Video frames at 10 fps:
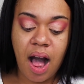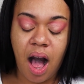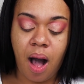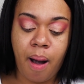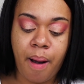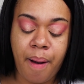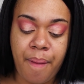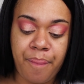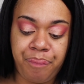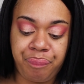
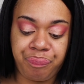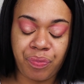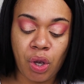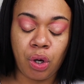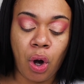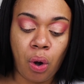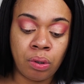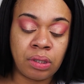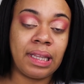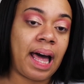
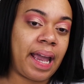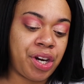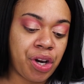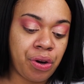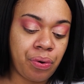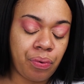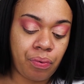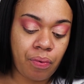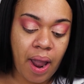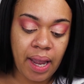gold liner
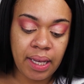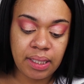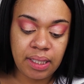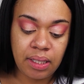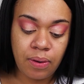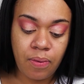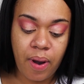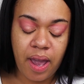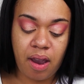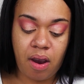right
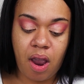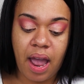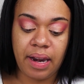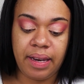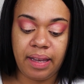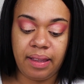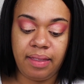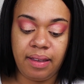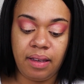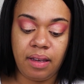where I did
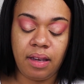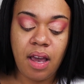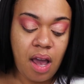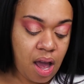the